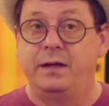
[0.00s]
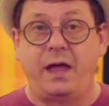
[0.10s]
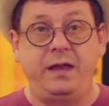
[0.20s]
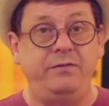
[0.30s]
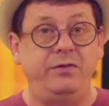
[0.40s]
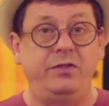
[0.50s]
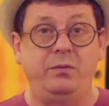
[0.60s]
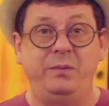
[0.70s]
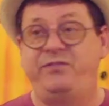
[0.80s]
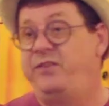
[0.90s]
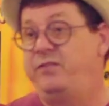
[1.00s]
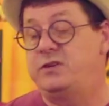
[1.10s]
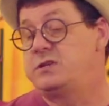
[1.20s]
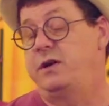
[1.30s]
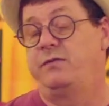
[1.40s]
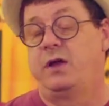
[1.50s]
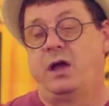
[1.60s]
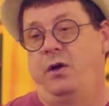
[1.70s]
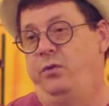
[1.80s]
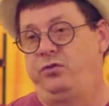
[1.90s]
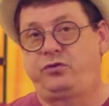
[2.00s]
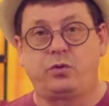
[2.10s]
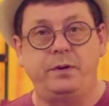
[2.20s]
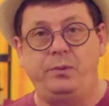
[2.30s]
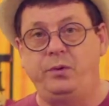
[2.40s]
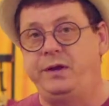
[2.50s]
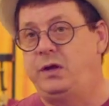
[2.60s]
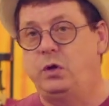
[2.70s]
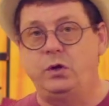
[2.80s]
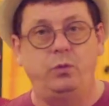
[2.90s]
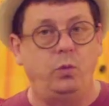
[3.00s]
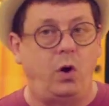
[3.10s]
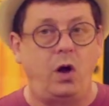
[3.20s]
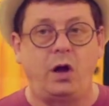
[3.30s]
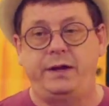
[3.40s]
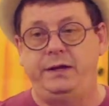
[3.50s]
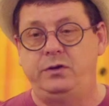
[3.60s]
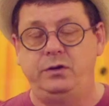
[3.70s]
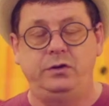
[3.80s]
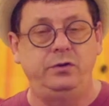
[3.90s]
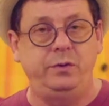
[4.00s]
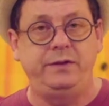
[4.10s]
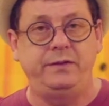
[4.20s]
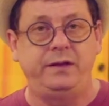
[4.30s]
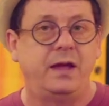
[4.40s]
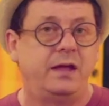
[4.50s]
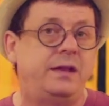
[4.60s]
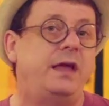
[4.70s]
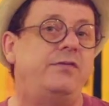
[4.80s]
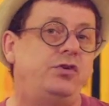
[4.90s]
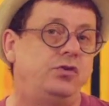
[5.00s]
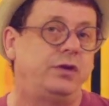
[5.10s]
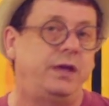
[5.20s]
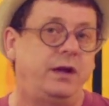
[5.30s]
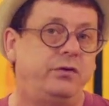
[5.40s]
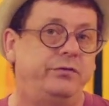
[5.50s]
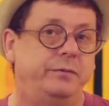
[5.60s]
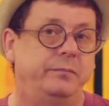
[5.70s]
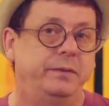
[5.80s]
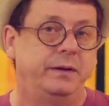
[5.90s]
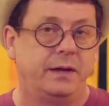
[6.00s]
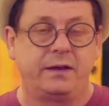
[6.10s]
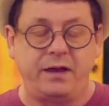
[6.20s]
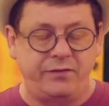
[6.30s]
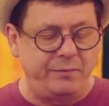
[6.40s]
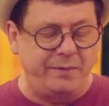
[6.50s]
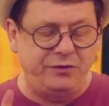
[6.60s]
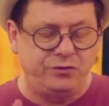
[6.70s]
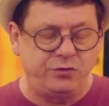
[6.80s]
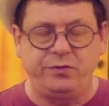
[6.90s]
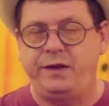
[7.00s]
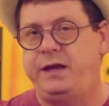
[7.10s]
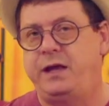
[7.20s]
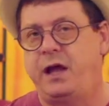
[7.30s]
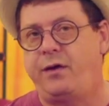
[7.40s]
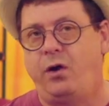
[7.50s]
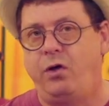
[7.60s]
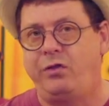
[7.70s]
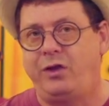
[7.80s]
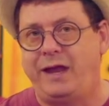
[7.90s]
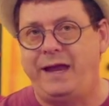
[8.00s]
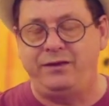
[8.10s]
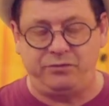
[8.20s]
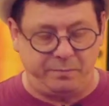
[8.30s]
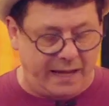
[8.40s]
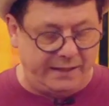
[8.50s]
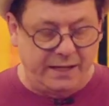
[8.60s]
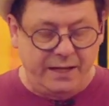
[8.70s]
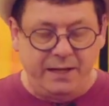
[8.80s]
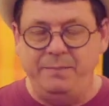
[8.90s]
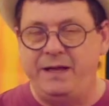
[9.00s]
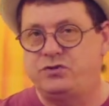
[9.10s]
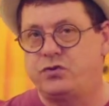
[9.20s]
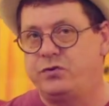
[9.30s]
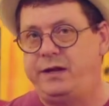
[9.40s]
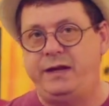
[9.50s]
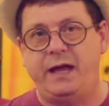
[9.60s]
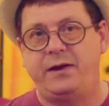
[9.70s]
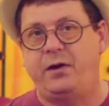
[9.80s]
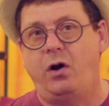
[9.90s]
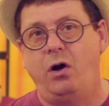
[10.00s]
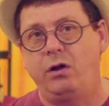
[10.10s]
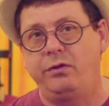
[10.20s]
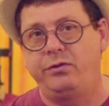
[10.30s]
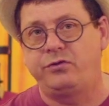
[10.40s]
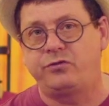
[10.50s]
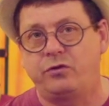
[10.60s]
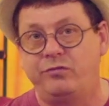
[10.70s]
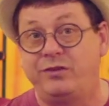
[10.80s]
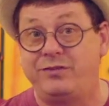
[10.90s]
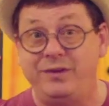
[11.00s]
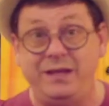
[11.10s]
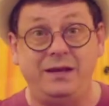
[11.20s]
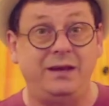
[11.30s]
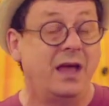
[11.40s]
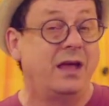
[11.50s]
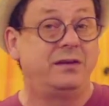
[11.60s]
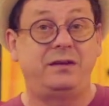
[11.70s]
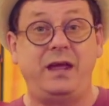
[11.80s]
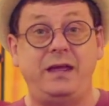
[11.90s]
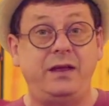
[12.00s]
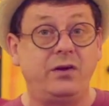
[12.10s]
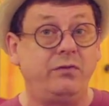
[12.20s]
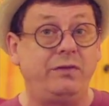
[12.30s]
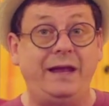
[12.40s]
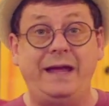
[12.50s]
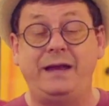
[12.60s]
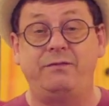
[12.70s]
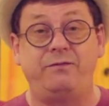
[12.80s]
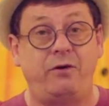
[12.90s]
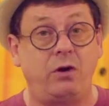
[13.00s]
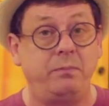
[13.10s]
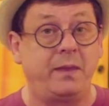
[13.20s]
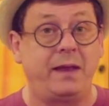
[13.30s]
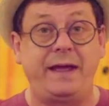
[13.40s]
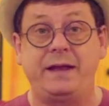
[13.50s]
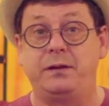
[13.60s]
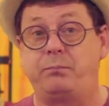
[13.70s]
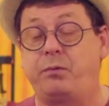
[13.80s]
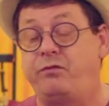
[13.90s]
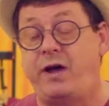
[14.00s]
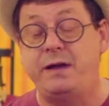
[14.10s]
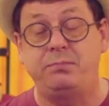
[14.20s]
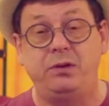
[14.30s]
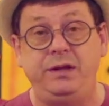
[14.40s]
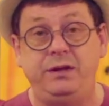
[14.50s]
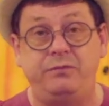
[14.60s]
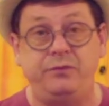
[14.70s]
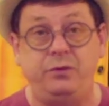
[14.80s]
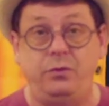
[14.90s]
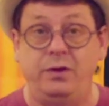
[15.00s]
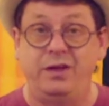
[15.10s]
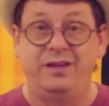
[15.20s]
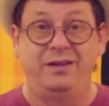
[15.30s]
And even though Mephibosheth was crippled and he couldn't walk and he couldn't do anything, David took care of him. David made sure that he got all the lands back. He made sure that he had all of the servants needed to take care of the land and farm the land and provide plenty of food.